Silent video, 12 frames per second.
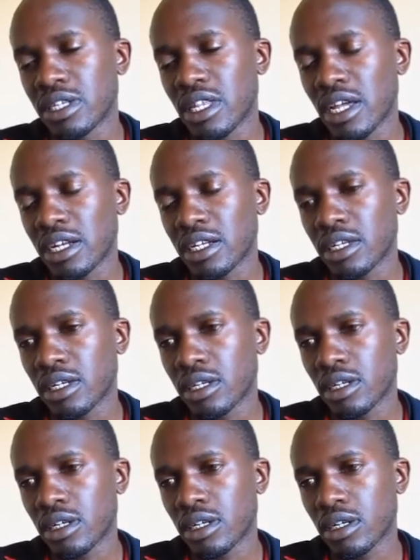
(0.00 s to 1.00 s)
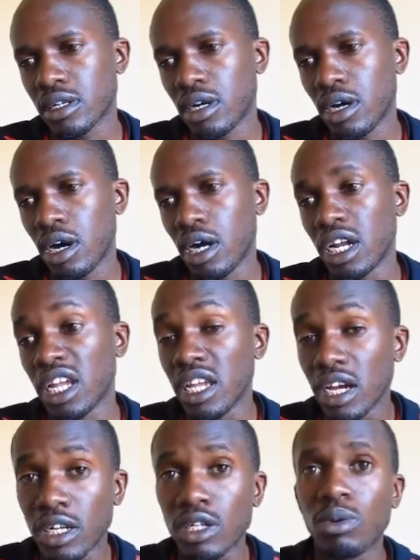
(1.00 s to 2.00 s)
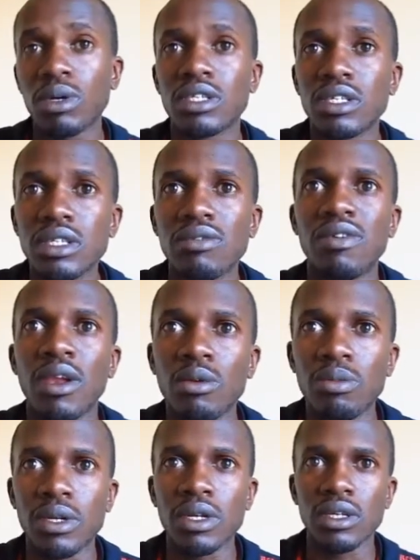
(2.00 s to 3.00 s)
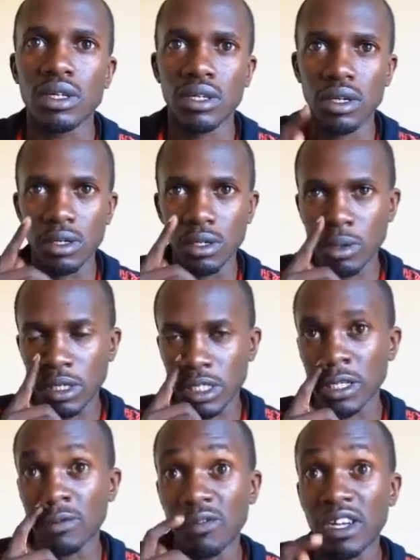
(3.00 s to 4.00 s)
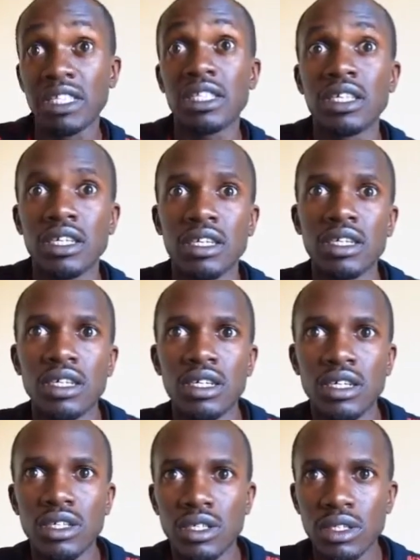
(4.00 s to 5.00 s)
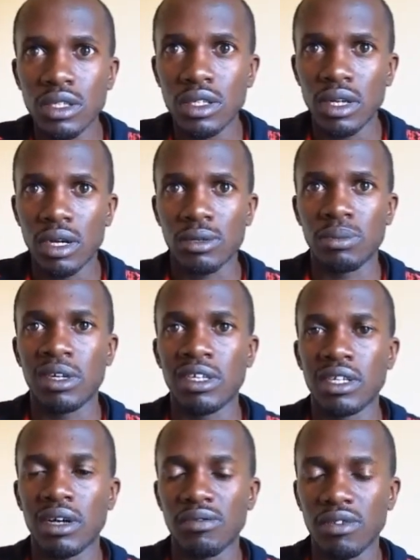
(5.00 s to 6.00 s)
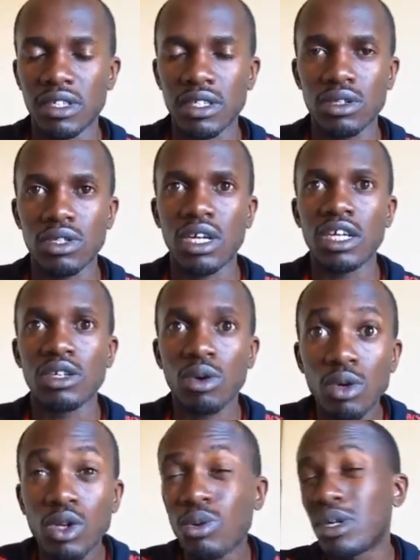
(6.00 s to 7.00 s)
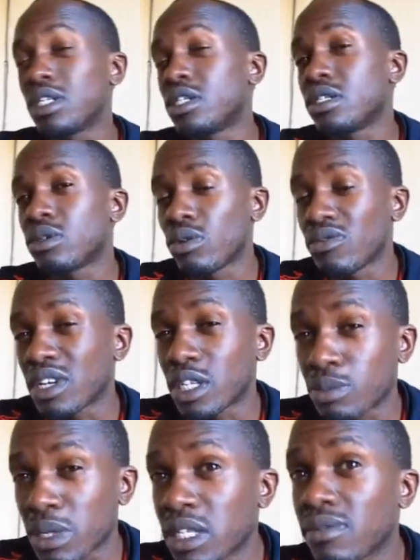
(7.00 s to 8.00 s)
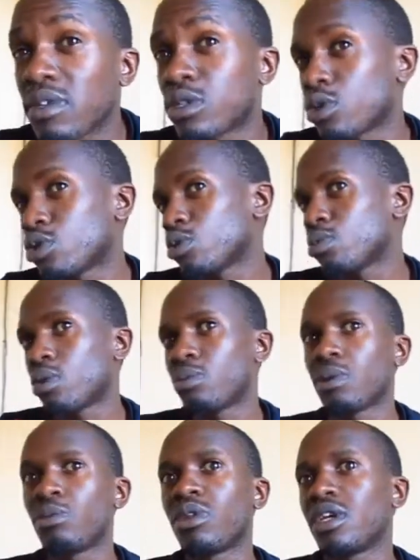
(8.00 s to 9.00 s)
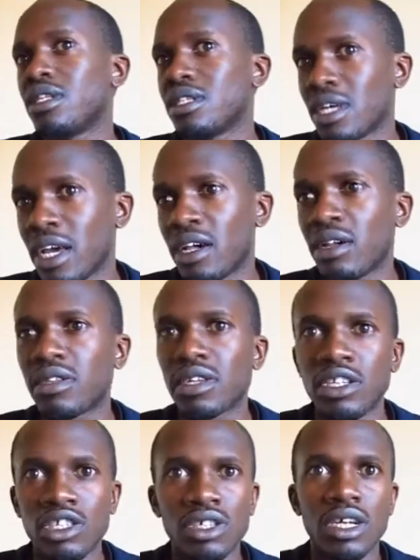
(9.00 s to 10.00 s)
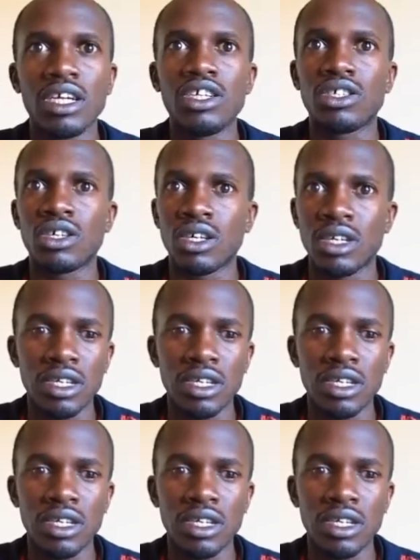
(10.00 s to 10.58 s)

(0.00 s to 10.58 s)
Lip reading: that are geared towards developing, you know, towards advancing, advancing society, or towards solving a specific social problem, like health, education,